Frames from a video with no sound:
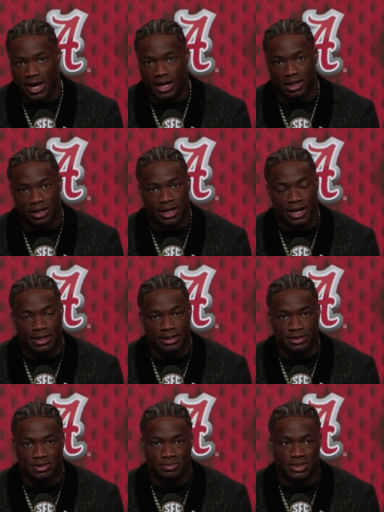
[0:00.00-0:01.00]
and look
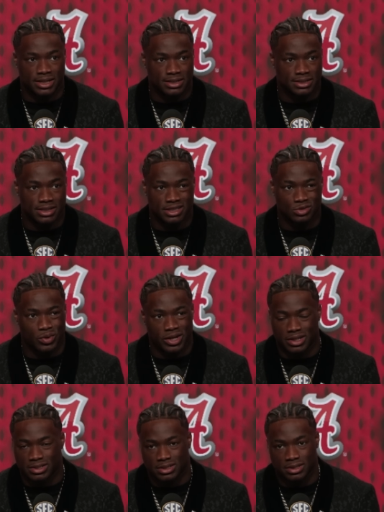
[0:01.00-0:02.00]
at some tendencies,
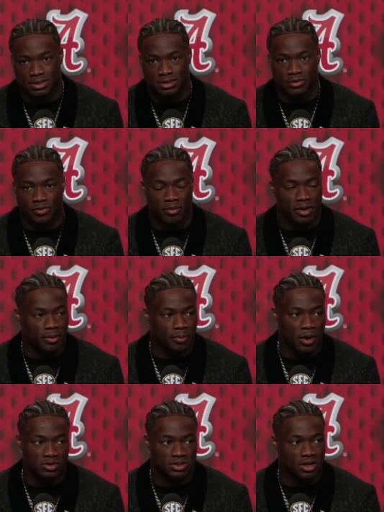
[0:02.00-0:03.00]
weaknesses from an
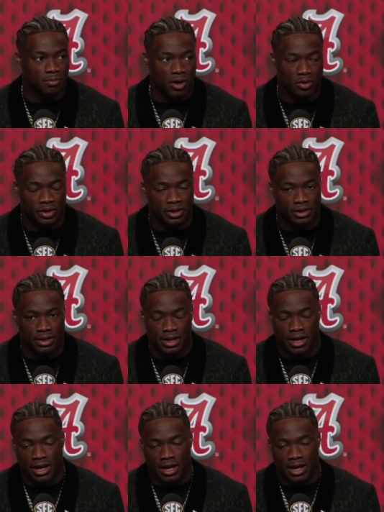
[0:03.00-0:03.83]
opposing opponent.